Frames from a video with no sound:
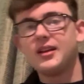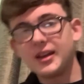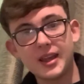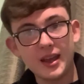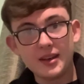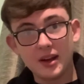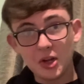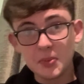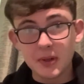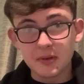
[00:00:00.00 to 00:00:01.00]
Again, I
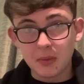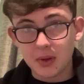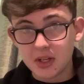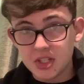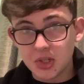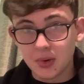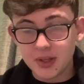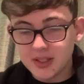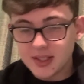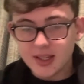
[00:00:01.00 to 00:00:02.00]
hope everyone
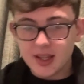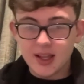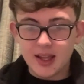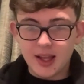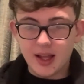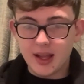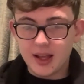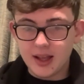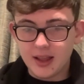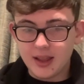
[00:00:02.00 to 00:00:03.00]
enjoyed.
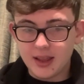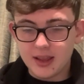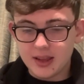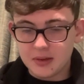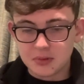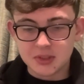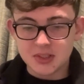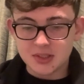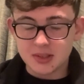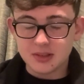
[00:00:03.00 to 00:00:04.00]
It
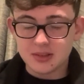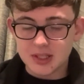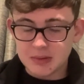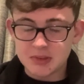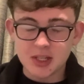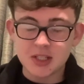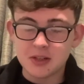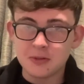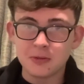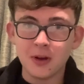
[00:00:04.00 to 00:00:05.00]
it was
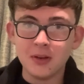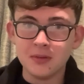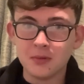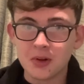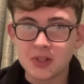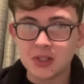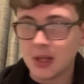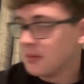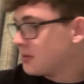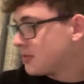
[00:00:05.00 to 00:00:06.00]
actually fun watching
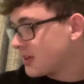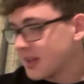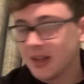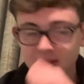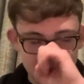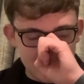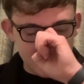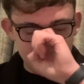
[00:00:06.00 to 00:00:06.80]
that movie again.